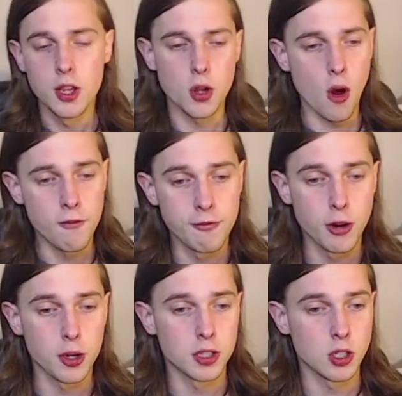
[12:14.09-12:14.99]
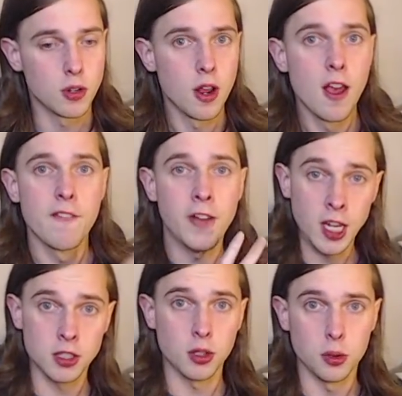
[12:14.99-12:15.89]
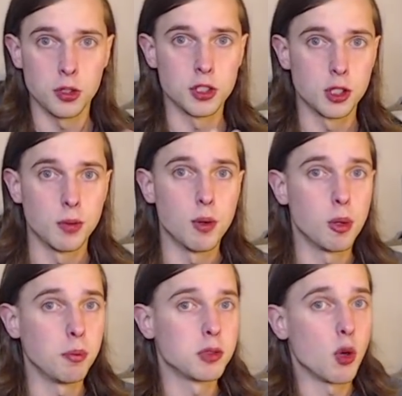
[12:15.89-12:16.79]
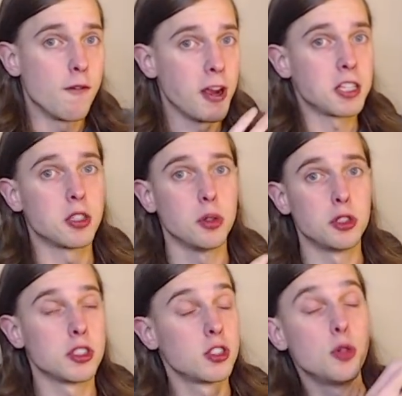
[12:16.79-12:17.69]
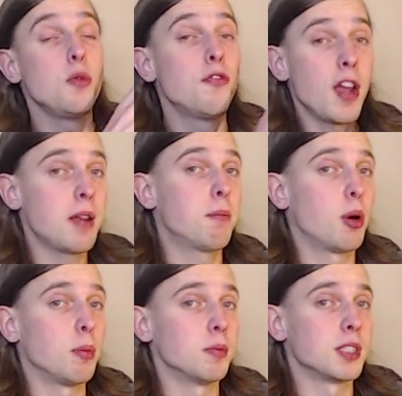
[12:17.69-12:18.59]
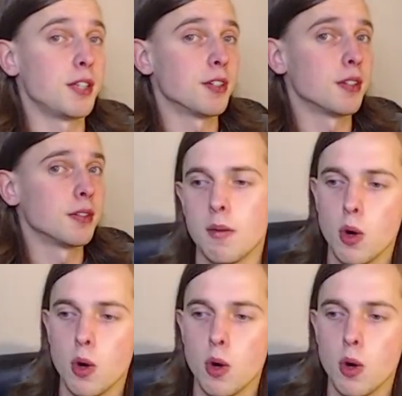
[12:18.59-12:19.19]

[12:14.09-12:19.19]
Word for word: You often focus on fake solutions to real problems, or fake solutions to fake problems even.